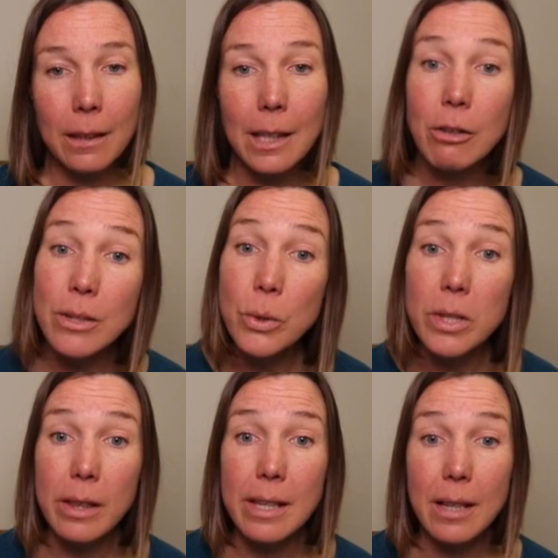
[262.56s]
There is
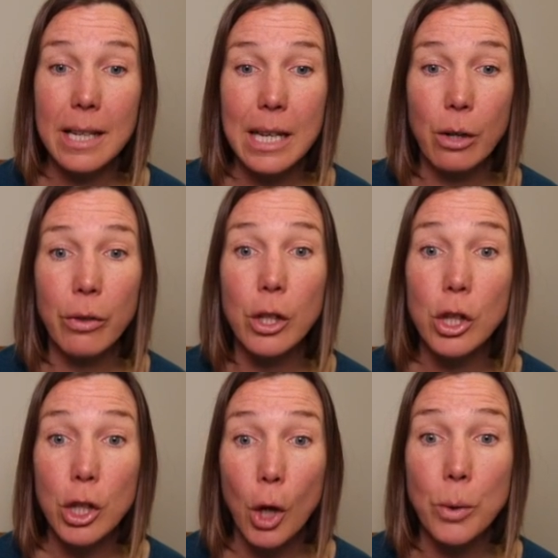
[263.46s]
also this idea of the
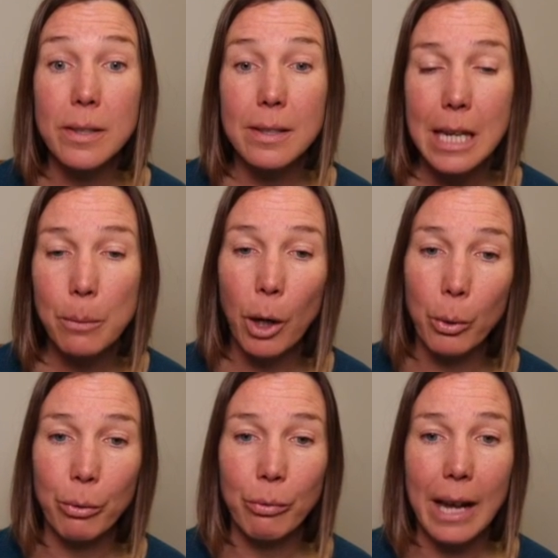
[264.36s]

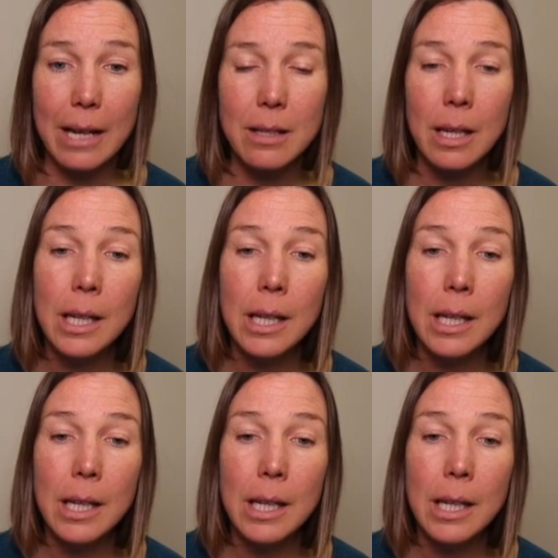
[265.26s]
nocebo effect.